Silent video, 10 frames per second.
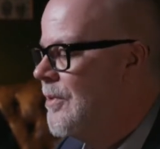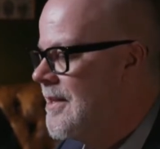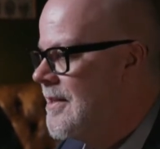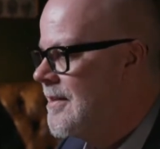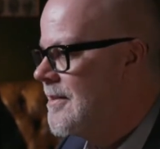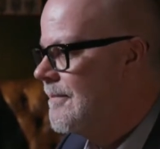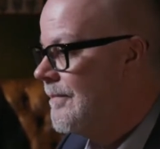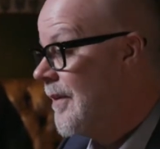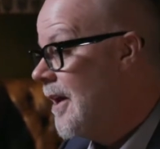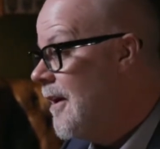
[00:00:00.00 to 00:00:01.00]
reasons.
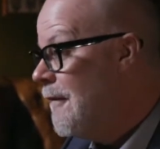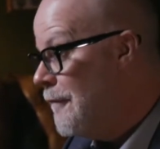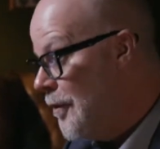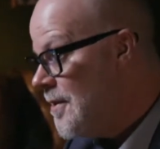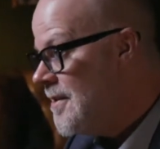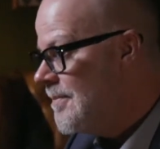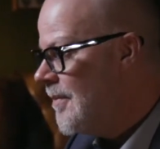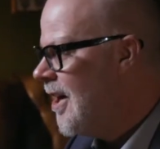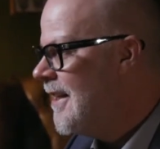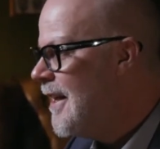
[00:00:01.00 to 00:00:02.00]
First,
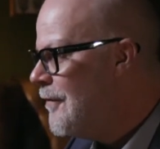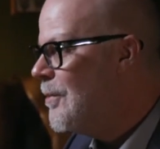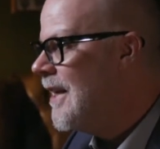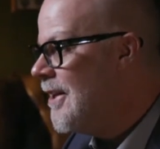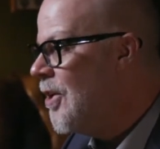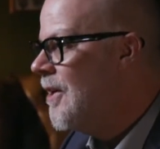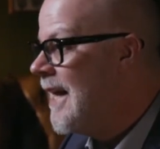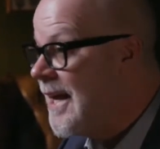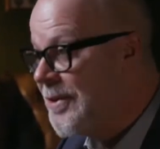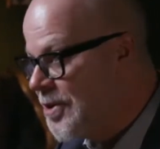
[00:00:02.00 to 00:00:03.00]
I'd never really known
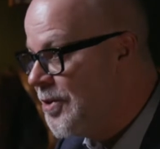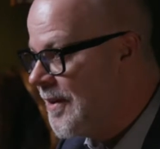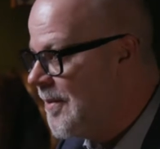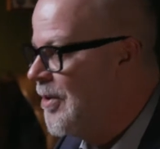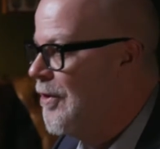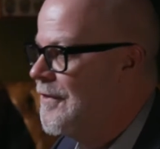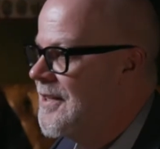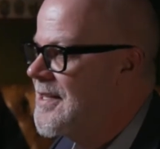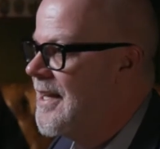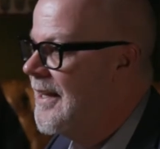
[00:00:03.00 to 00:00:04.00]
how to cook the perfect
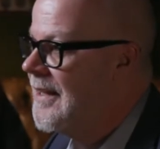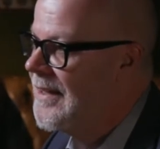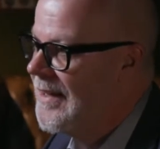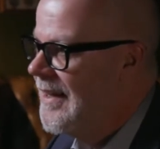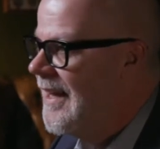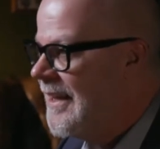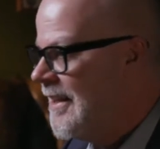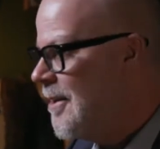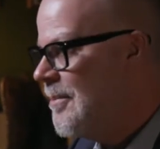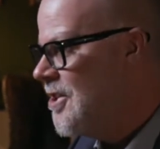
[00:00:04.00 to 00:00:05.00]
steak, and
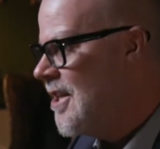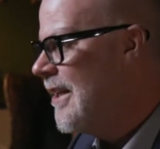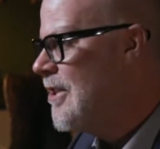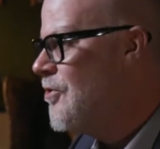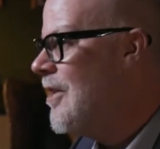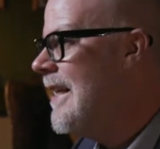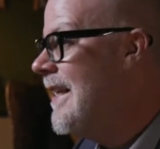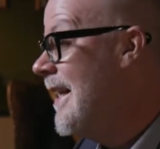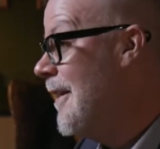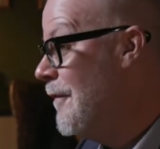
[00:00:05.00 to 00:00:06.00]
the image
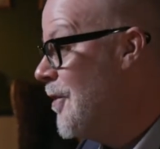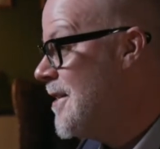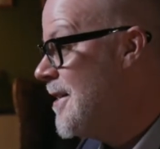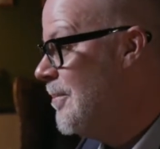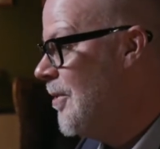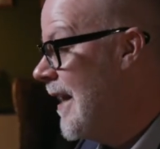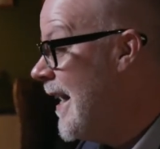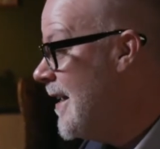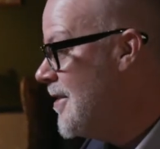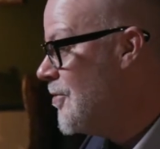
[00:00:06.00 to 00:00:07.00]
illustrated in a very simple
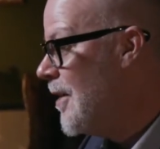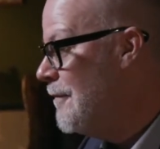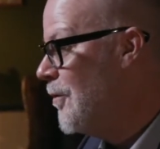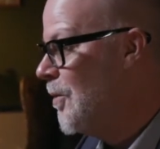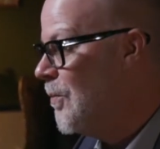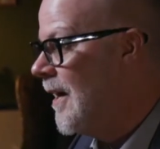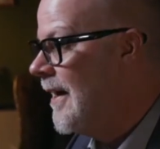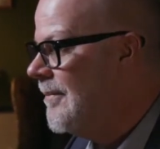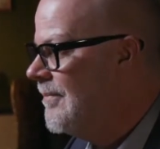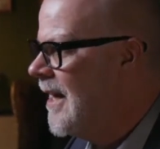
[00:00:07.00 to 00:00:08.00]
and straightforward
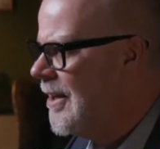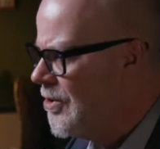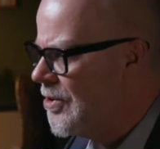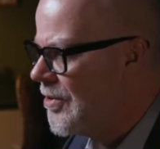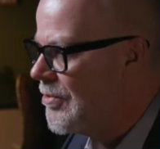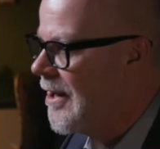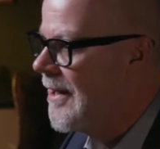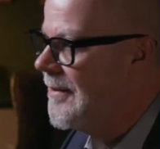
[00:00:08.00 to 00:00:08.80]
way how to cook it right.